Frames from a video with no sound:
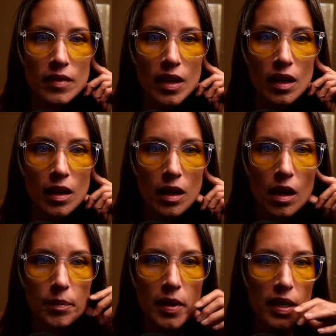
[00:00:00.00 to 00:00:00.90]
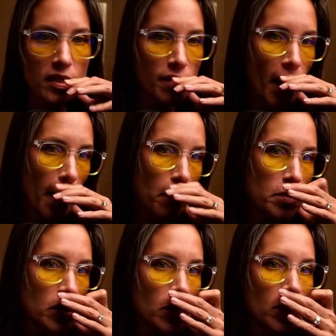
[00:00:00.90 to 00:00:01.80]
a comprehensive at-home
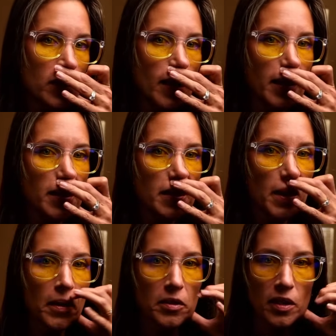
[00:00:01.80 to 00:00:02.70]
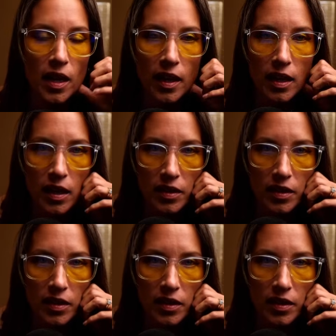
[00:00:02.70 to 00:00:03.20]
stool designed to decode your gut health.